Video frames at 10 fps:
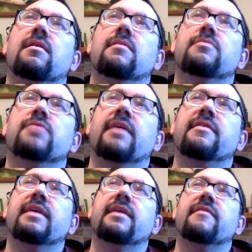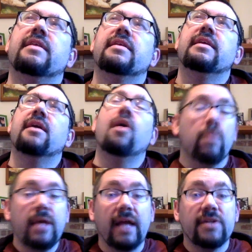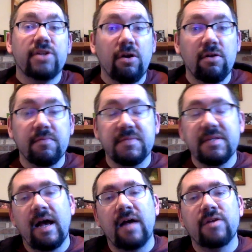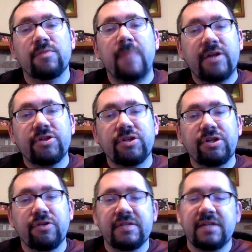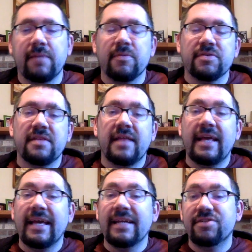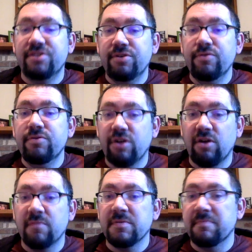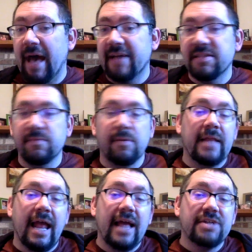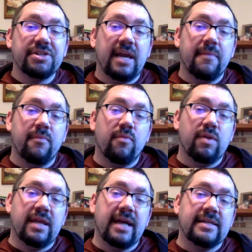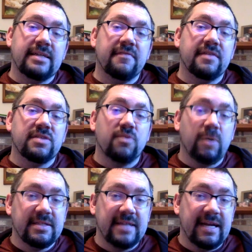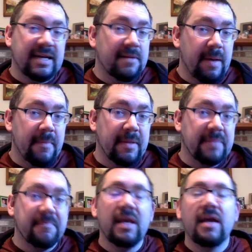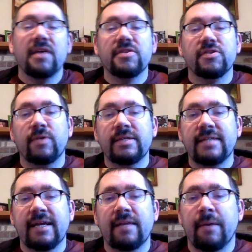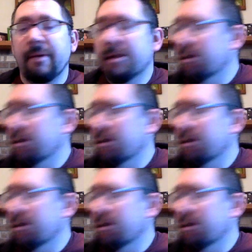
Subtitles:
Trying to think of anything. Oh, yeah, terms. Make sure you know these numbers. They get 2 terms maximum, and that actually came with the idea of the 22nd Amendment. So the 22nd Amendment